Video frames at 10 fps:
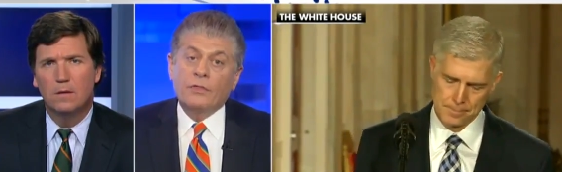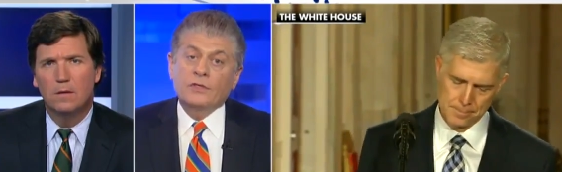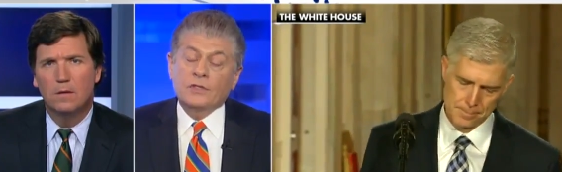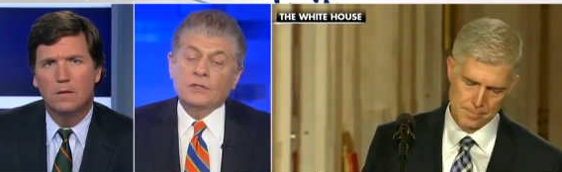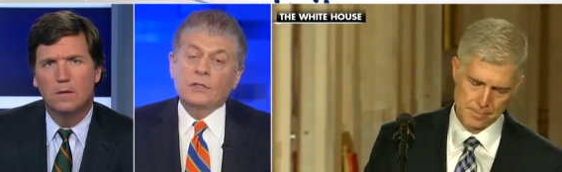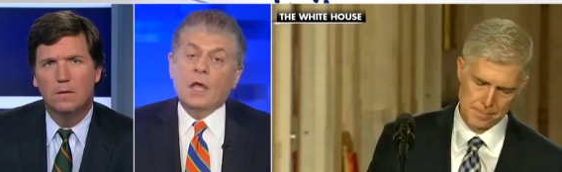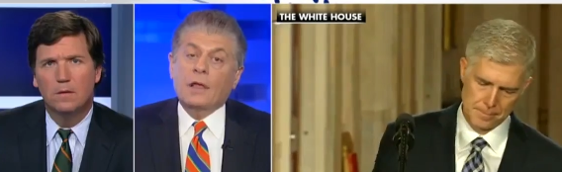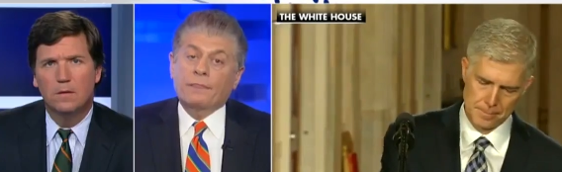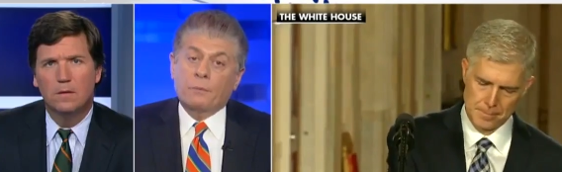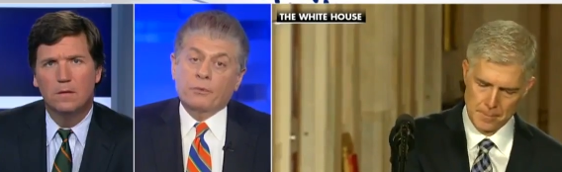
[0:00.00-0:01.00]
Speaker 1: this is
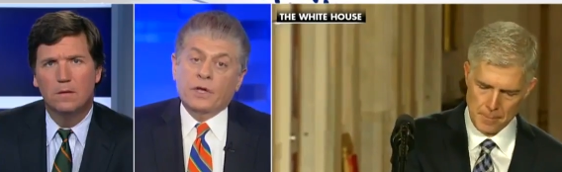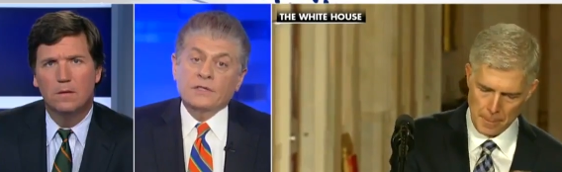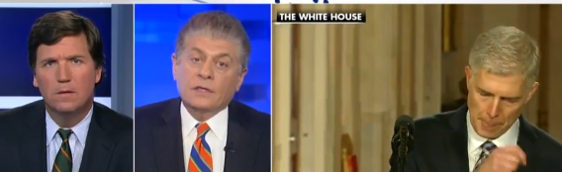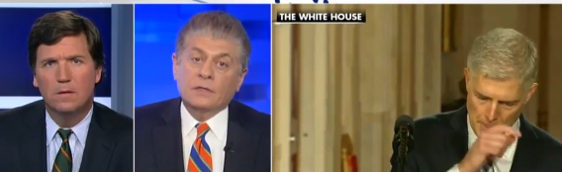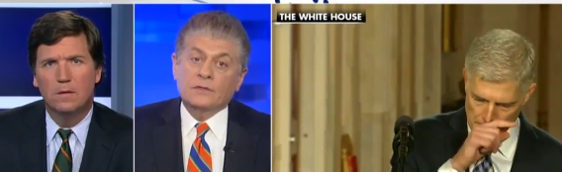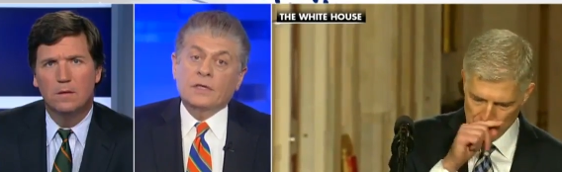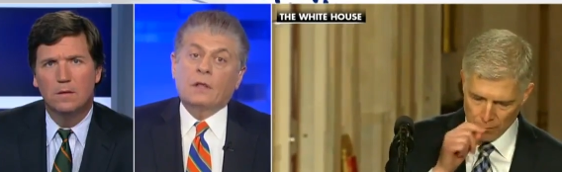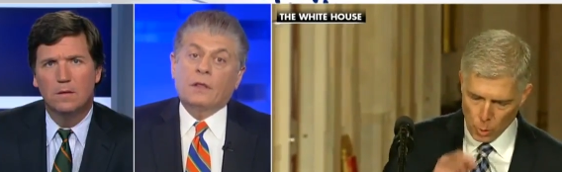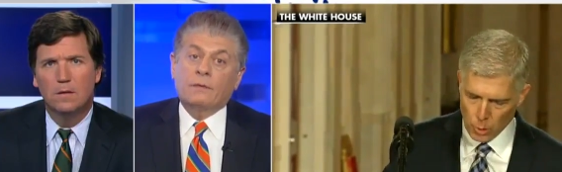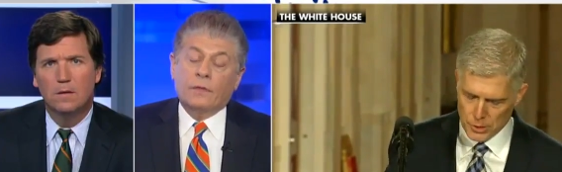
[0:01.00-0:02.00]
not the president
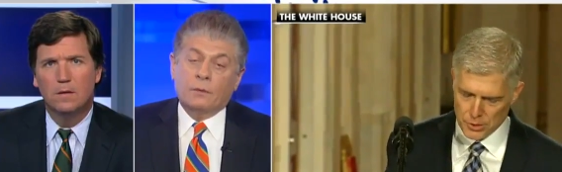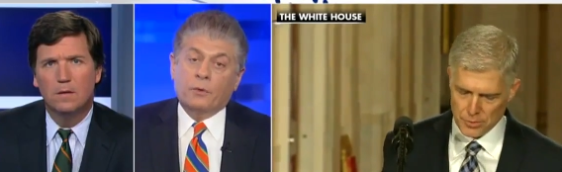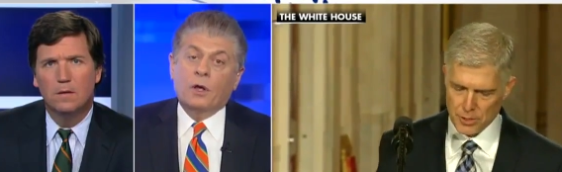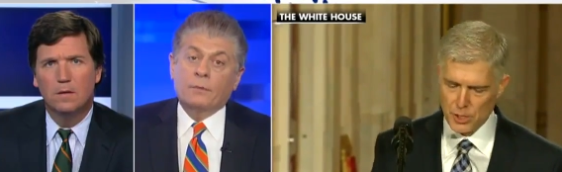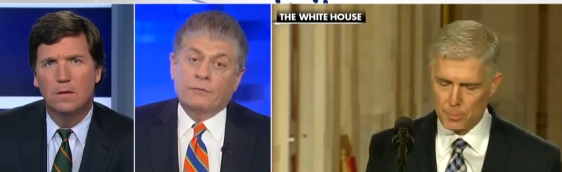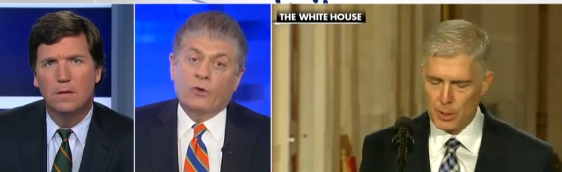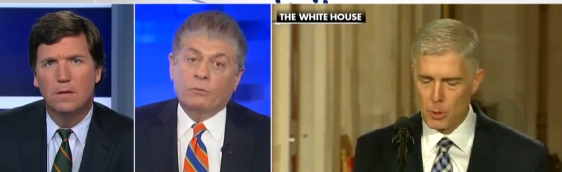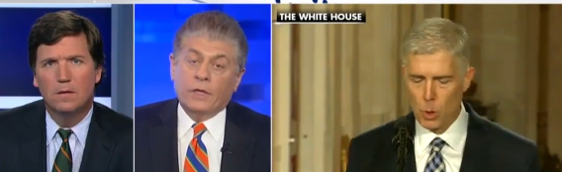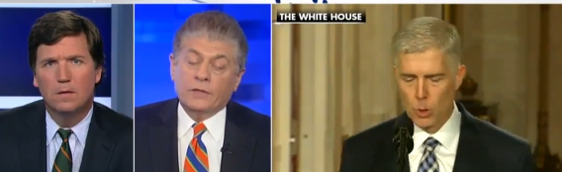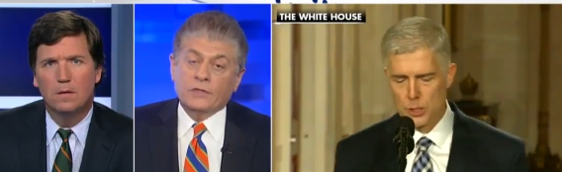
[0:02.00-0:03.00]
telling the Department of
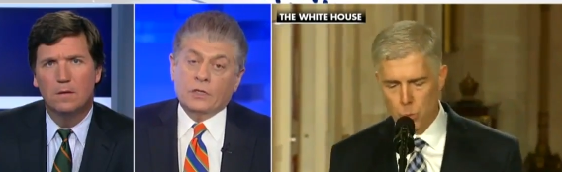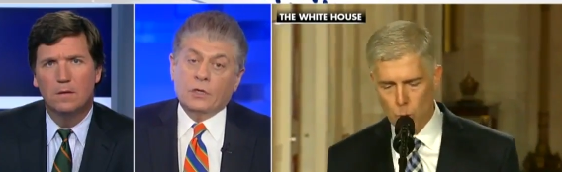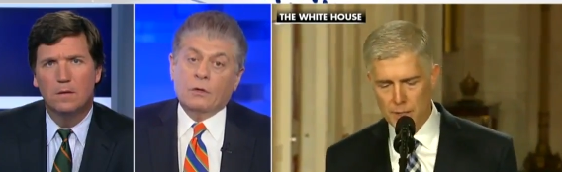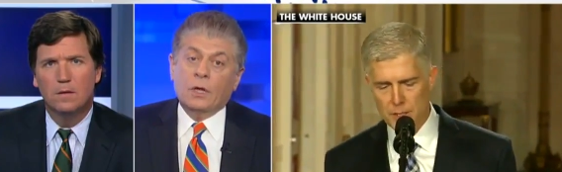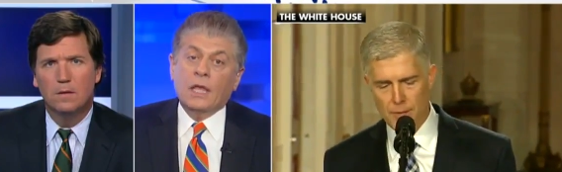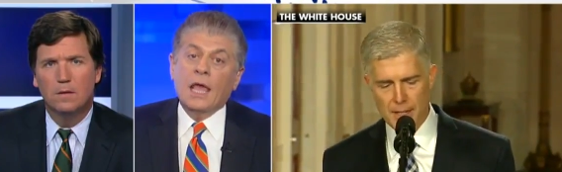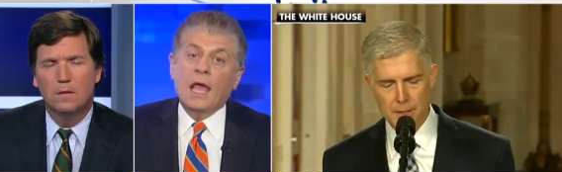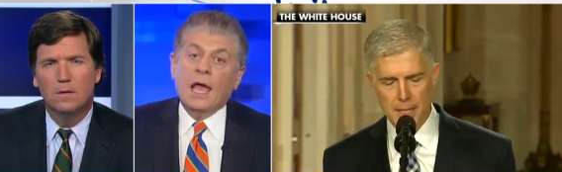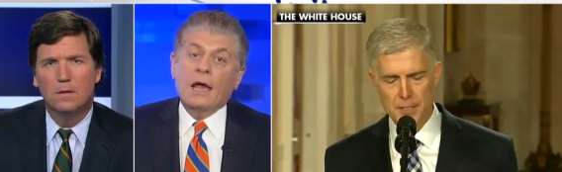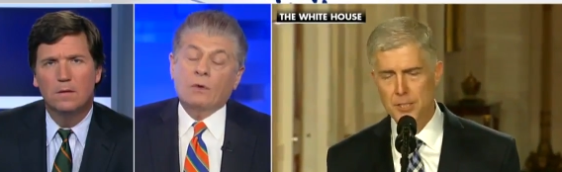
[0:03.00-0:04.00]
Homeland Security
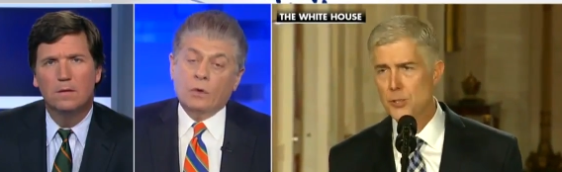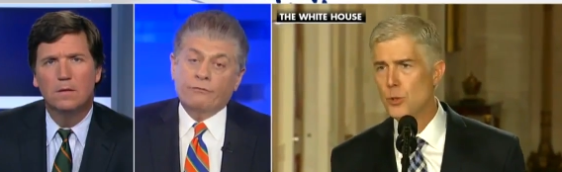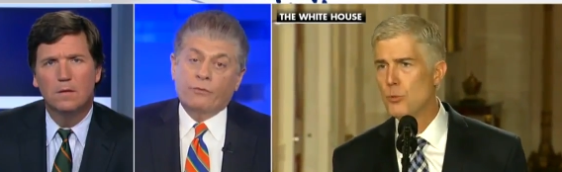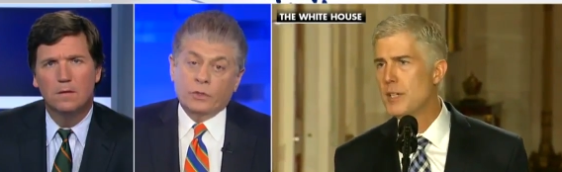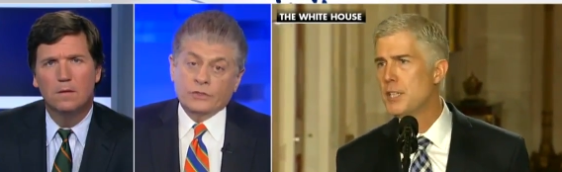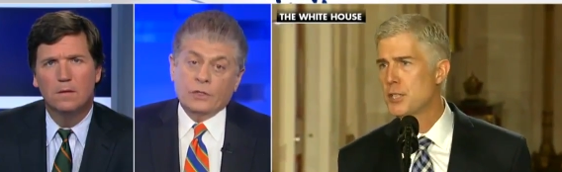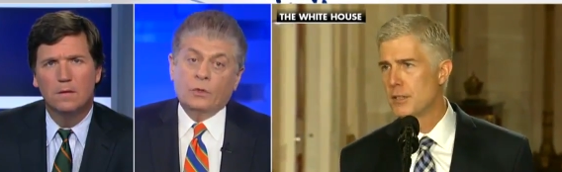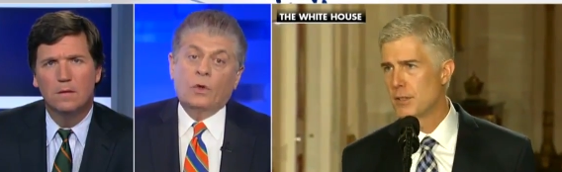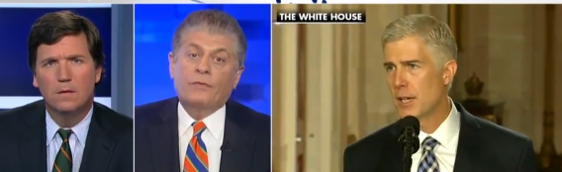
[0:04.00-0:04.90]
how to enforce the law.